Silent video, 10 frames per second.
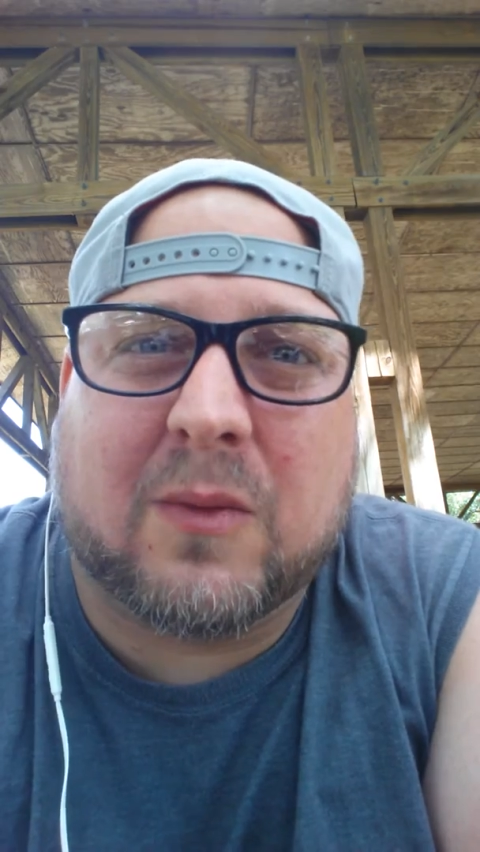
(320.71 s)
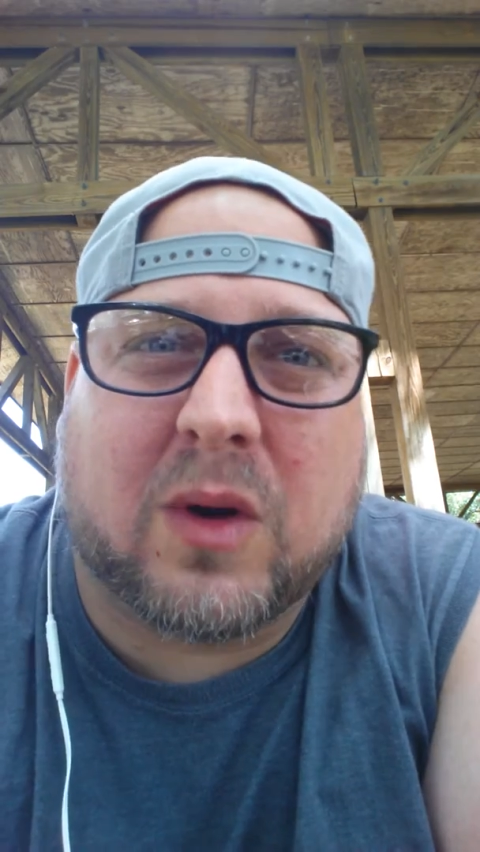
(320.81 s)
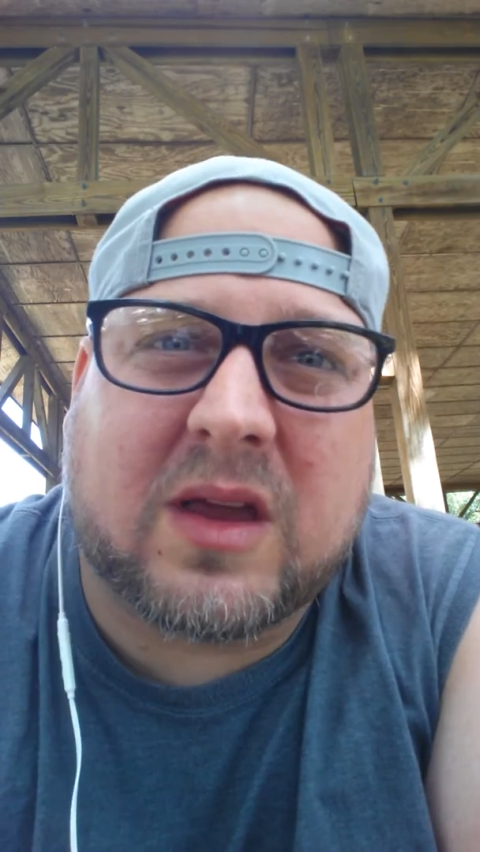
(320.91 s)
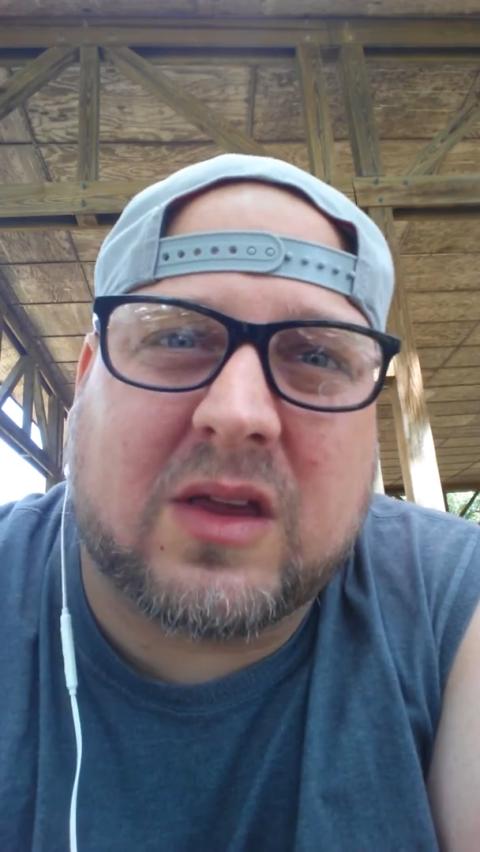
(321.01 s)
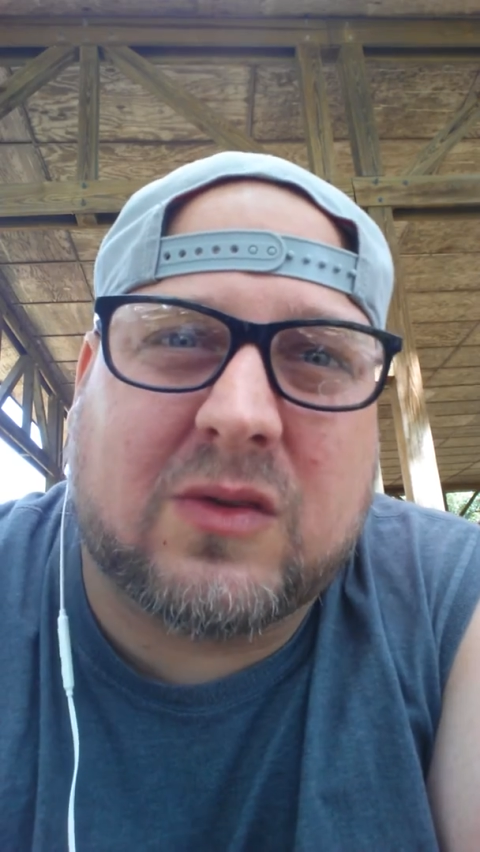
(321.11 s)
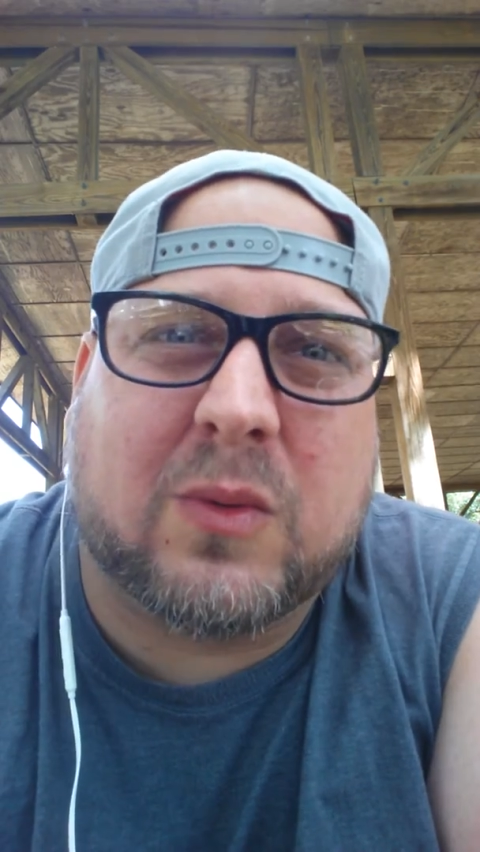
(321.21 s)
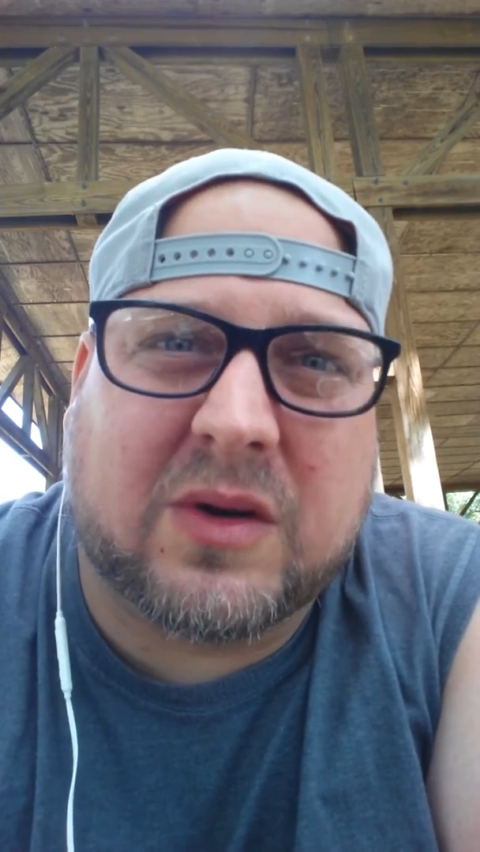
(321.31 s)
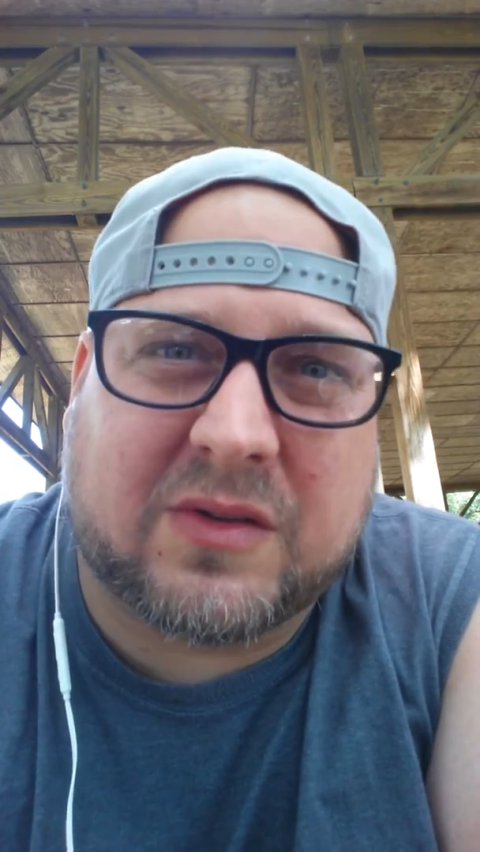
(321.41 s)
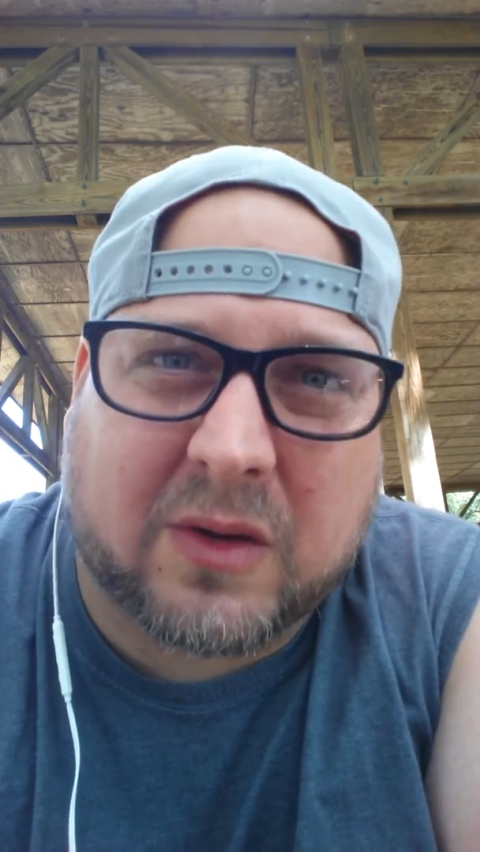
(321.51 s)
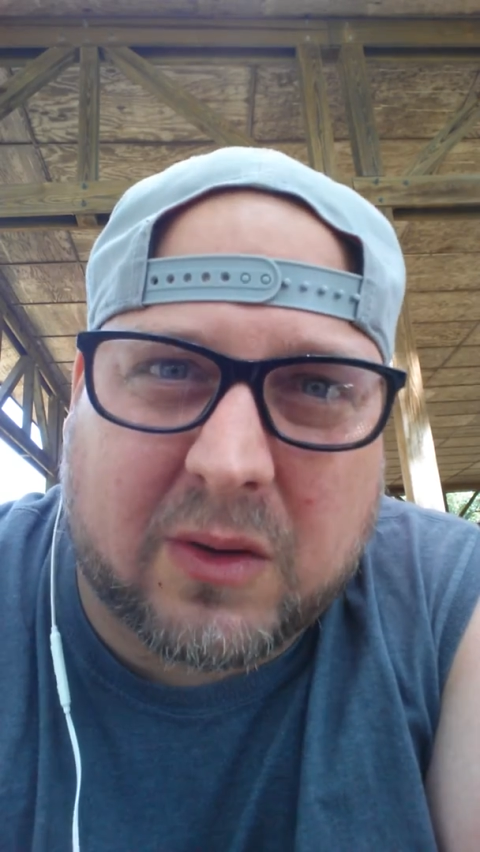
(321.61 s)
working
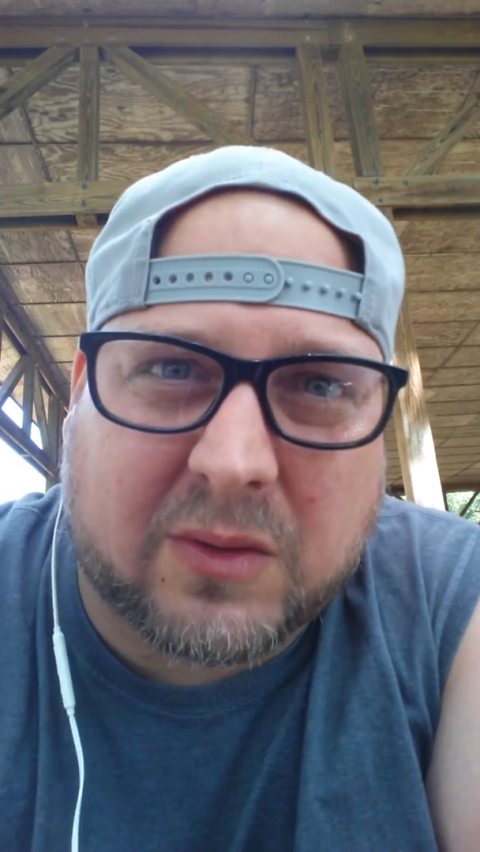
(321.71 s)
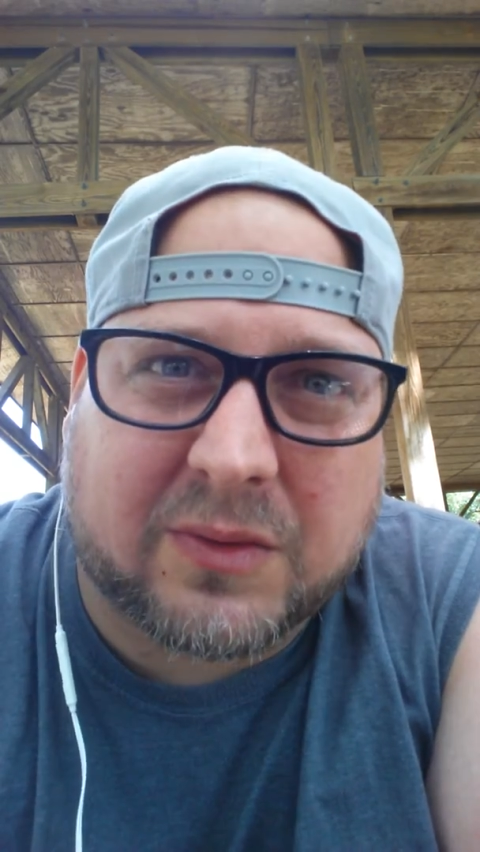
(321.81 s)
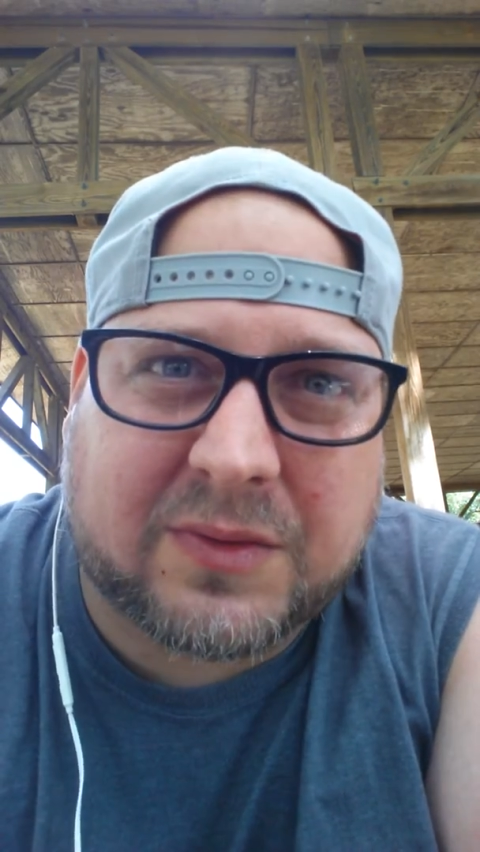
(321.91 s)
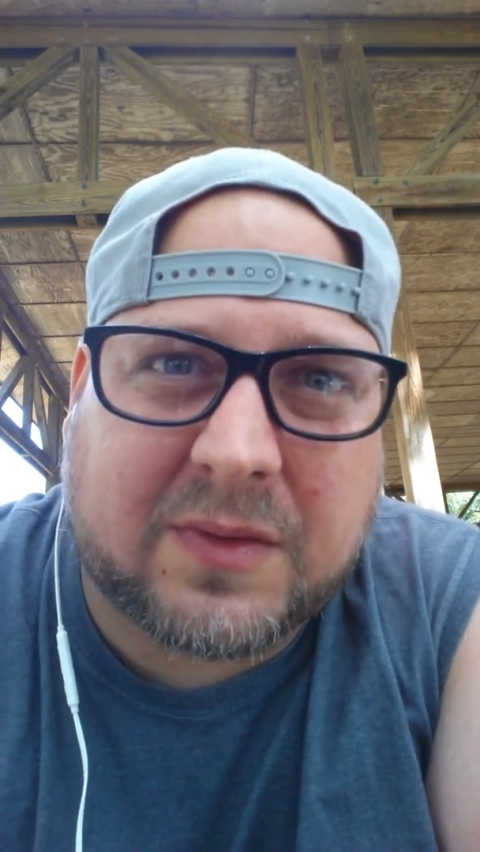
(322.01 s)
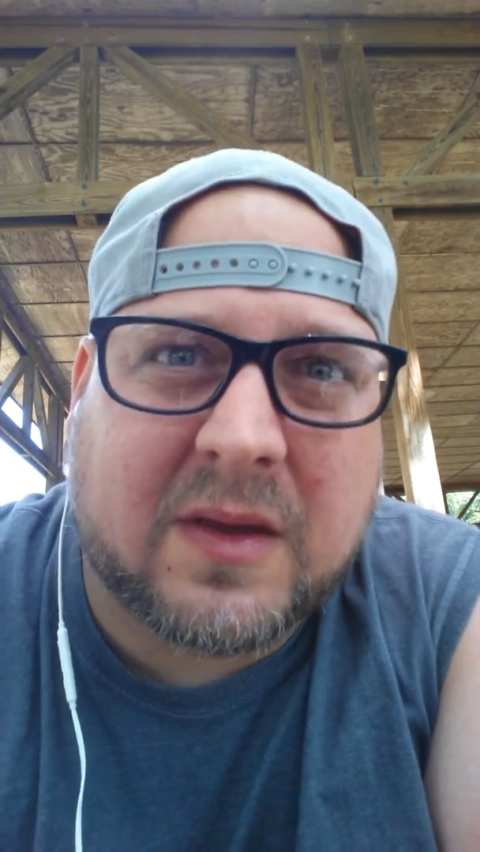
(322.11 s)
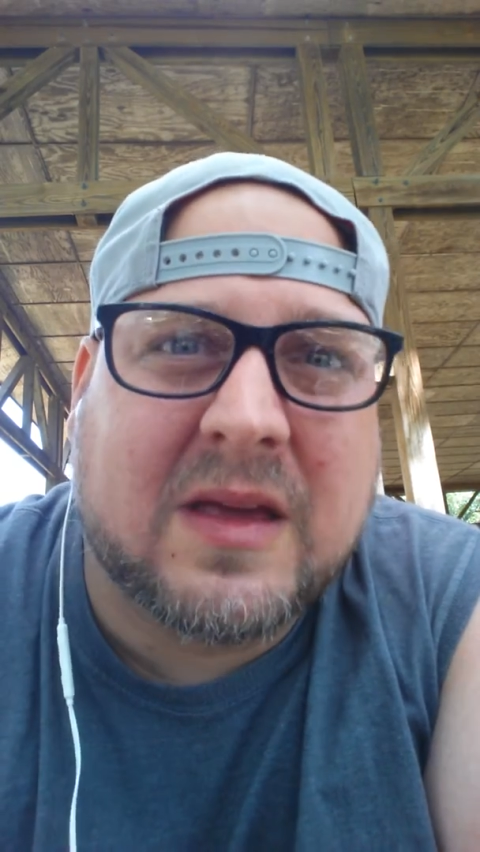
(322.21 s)
towards goals.